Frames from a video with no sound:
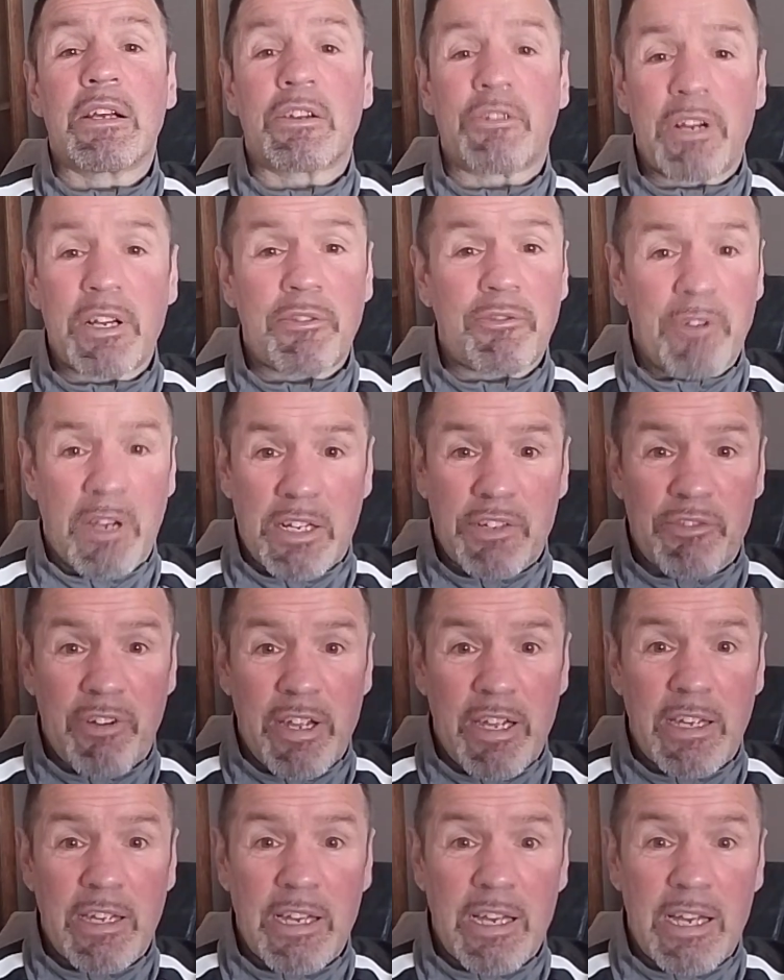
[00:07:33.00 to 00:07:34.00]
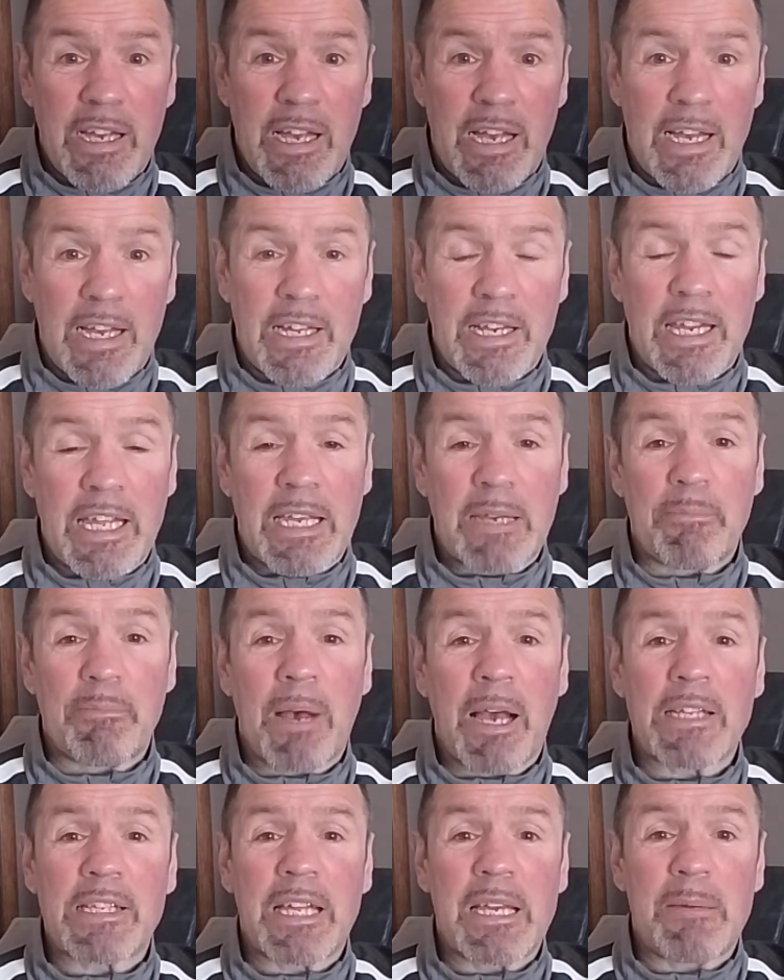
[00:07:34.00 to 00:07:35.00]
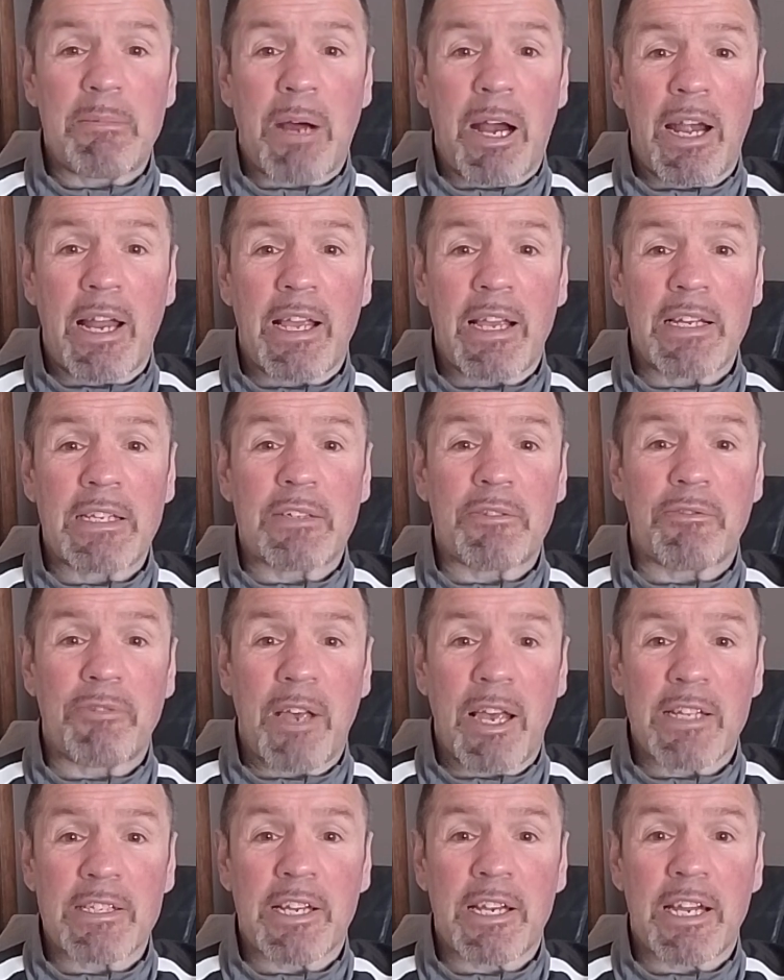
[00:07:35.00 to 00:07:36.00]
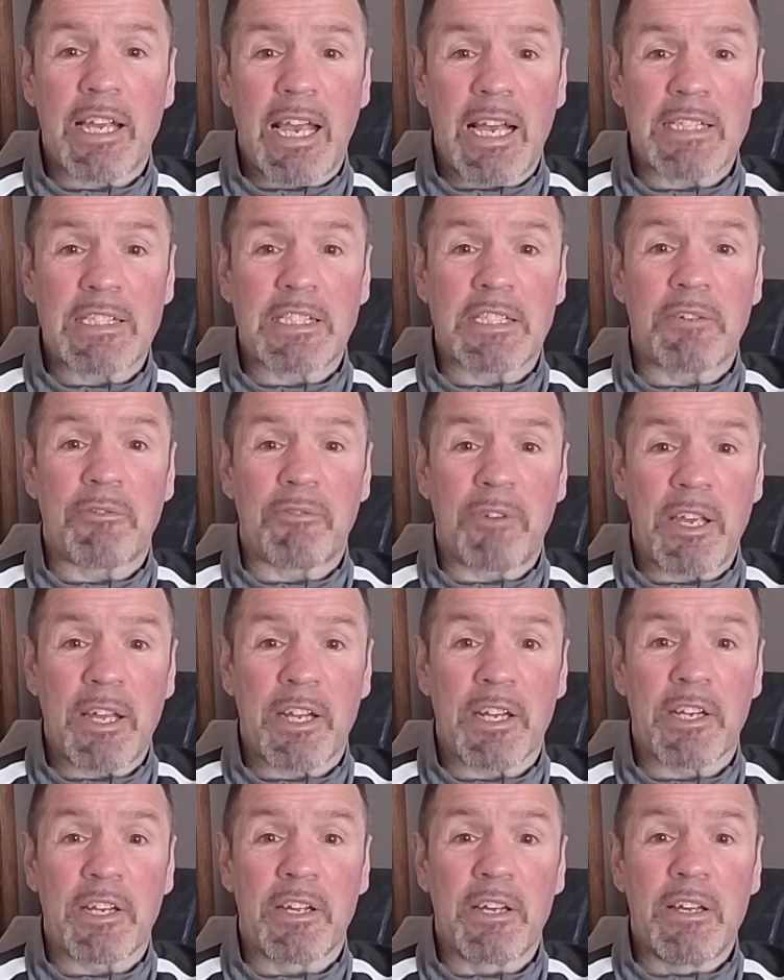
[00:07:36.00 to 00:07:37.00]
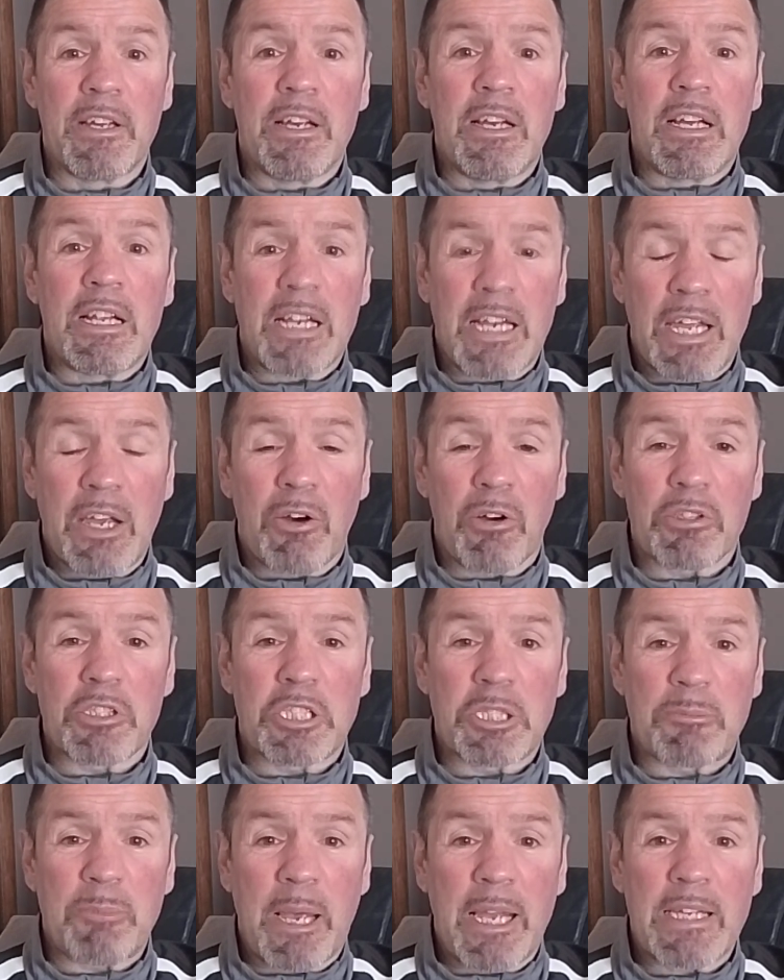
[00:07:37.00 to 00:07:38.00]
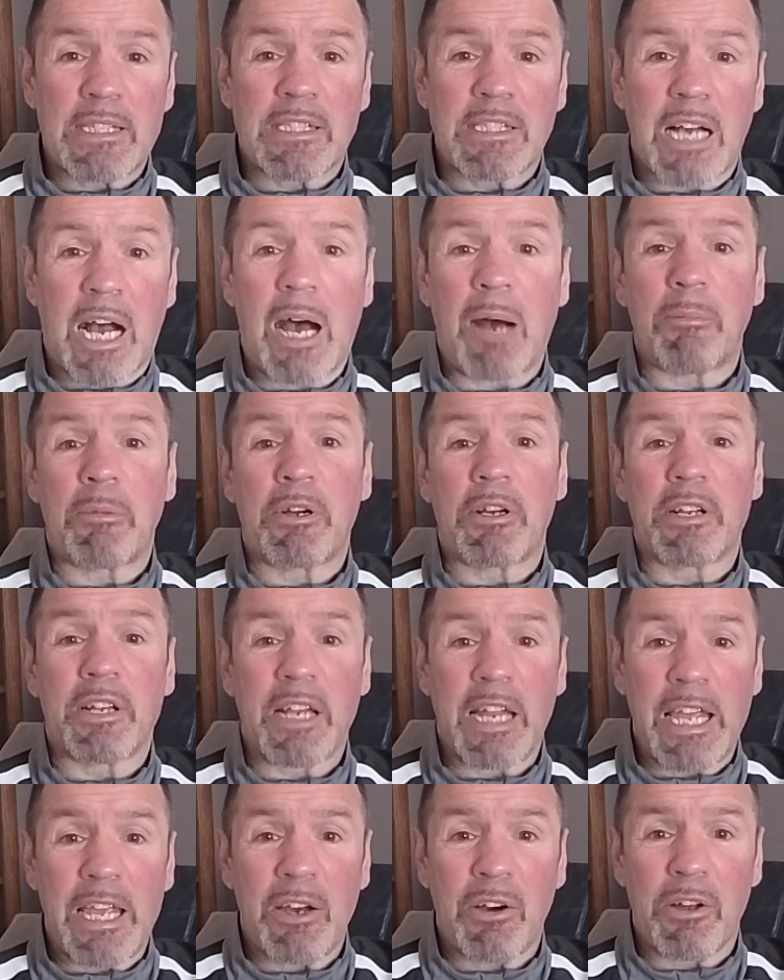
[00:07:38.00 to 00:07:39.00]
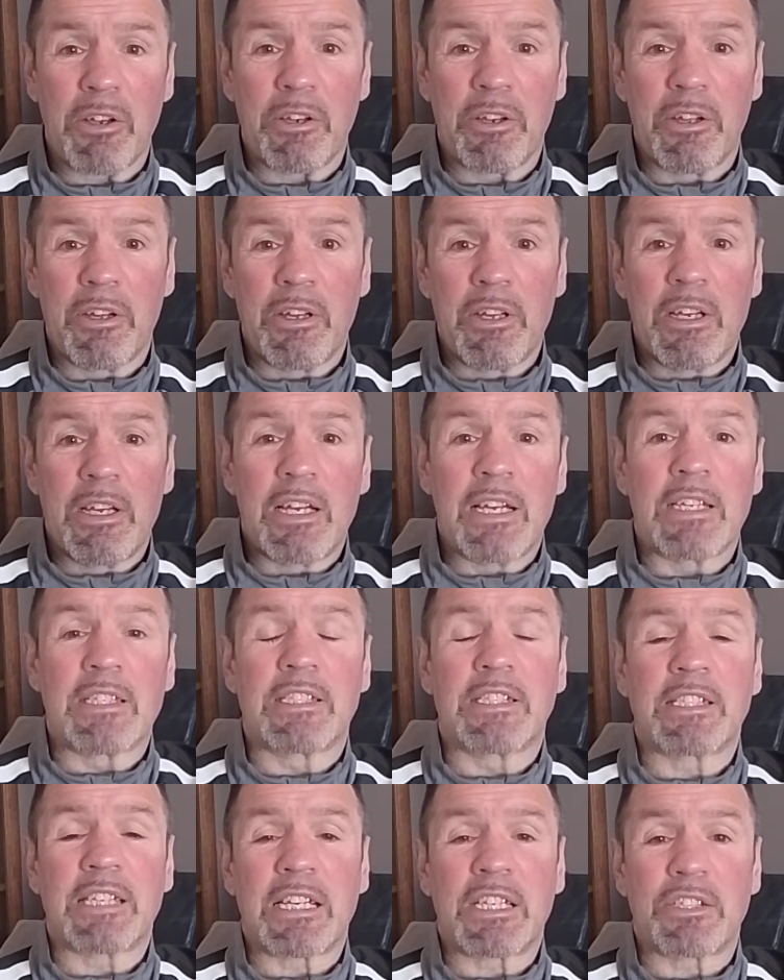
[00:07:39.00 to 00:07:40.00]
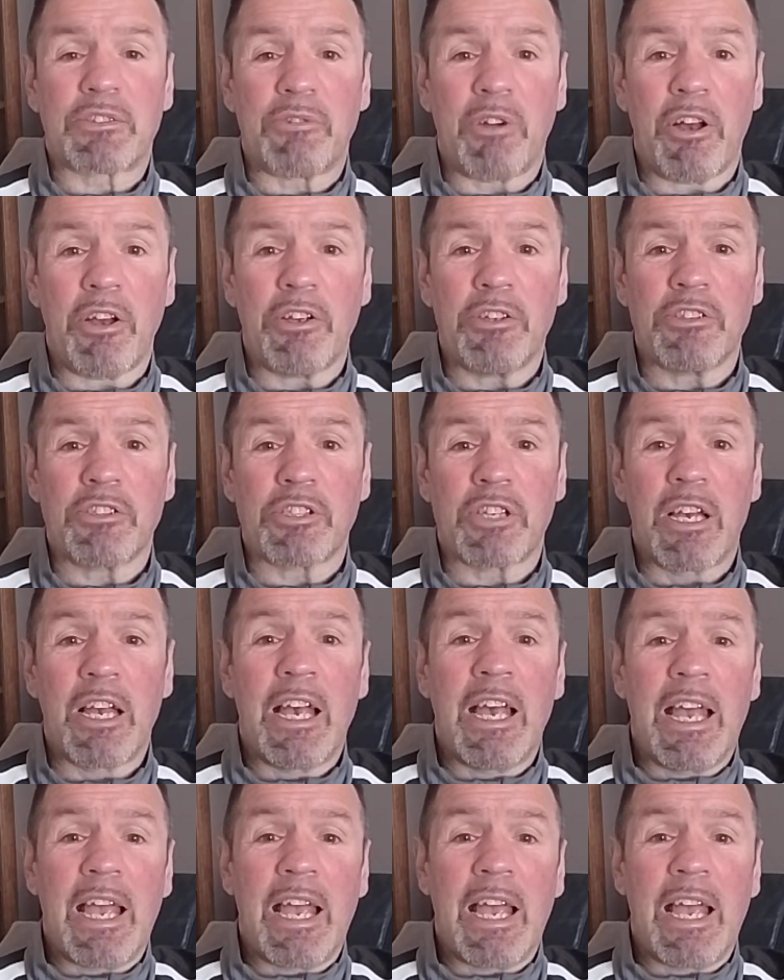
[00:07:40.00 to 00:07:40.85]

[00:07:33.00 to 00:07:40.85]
Great victory. And he came back to America, defended against defeated Leon Spinks, hammering Leon in 6 rounds.